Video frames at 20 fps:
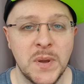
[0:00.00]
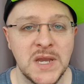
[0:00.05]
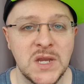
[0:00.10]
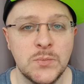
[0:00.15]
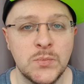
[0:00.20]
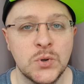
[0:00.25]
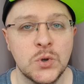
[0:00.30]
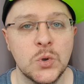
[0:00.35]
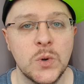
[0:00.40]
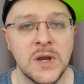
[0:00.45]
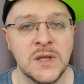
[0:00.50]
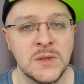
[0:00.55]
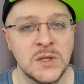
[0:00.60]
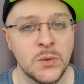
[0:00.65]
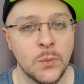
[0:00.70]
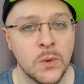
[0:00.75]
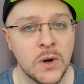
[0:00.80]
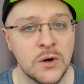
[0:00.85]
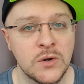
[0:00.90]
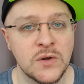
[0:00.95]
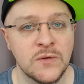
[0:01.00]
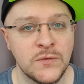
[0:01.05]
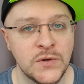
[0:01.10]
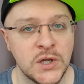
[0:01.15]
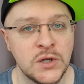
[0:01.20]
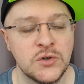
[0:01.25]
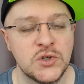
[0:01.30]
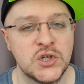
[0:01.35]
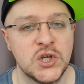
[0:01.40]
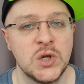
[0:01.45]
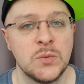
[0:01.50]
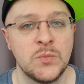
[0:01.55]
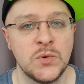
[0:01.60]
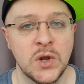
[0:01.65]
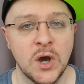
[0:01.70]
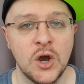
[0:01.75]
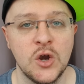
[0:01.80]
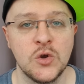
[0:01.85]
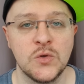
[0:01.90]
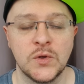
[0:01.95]
people in the world of YouTube
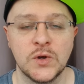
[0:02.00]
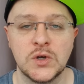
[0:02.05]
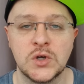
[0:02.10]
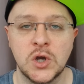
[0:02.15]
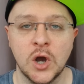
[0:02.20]
know that